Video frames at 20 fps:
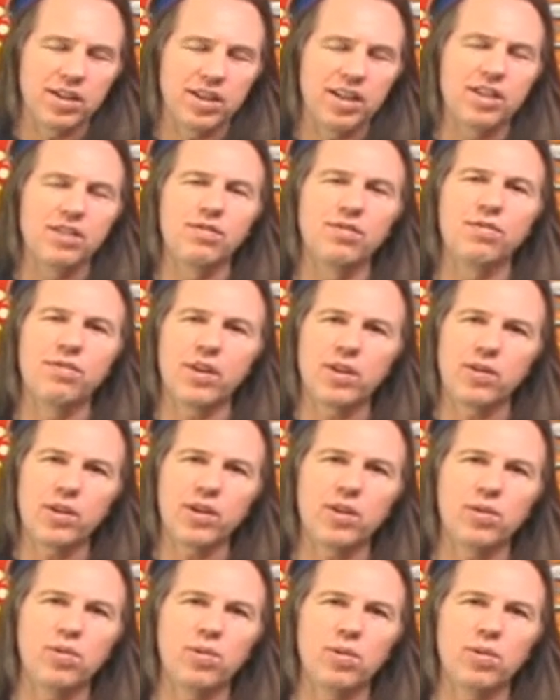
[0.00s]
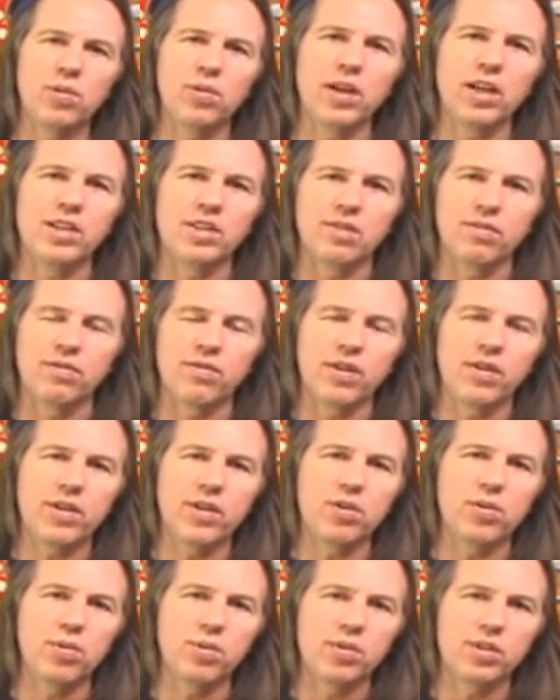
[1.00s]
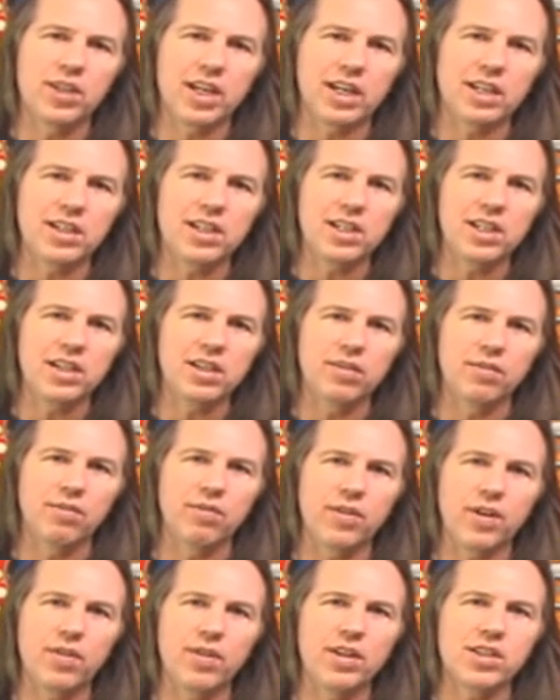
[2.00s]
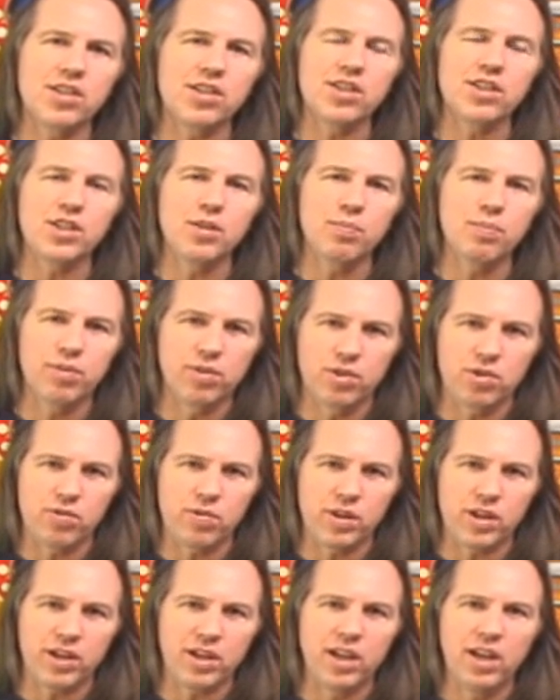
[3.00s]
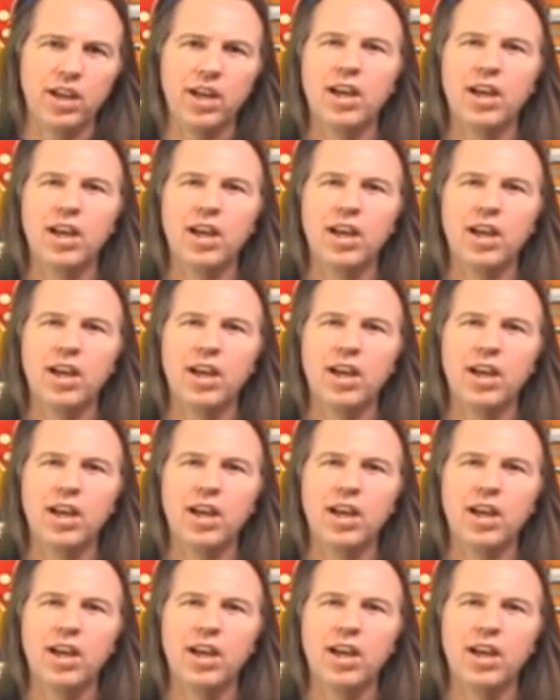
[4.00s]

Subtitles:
It's very cool. It's a very cool technique, a very simple trick.